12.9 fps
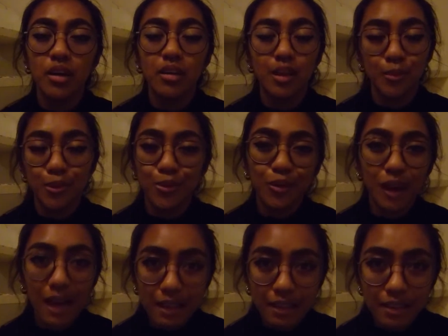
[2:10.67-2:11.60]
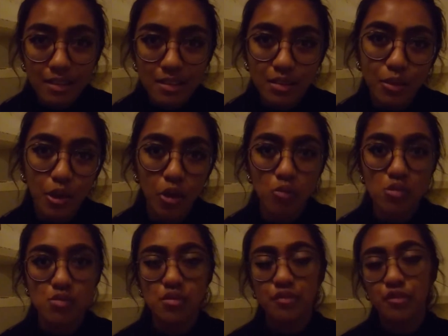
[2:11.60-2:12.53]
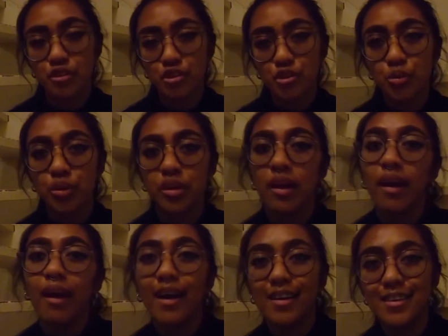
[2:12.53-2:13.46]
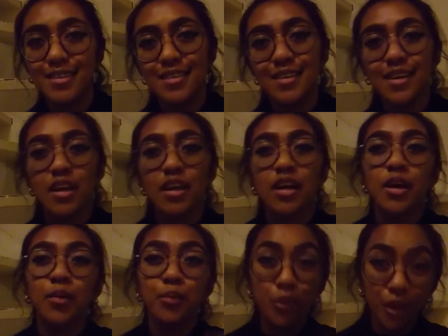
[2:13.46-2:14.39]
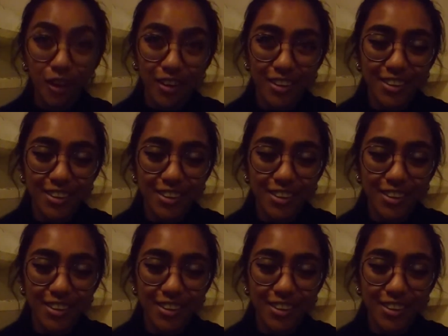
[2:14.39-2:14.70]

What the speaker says: the Maluku Islands, we always refer to it as Pulang,